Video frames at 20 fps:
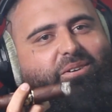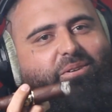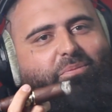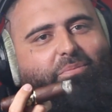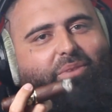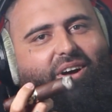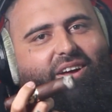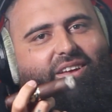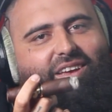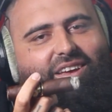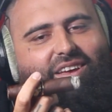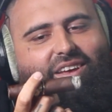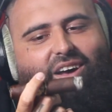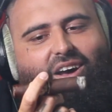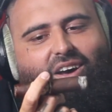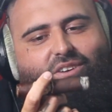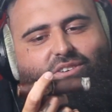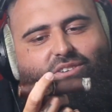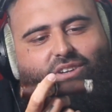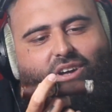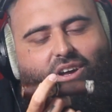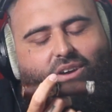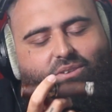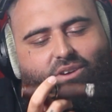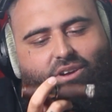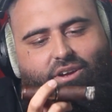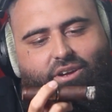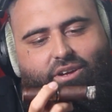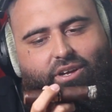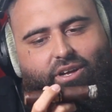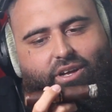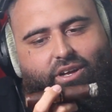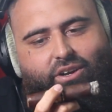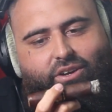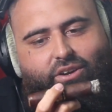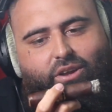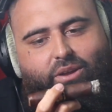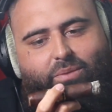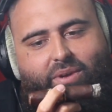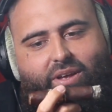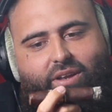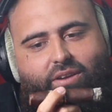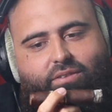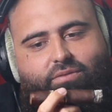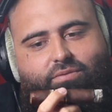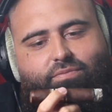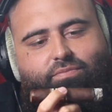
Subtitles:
But yeah, I don't know, man.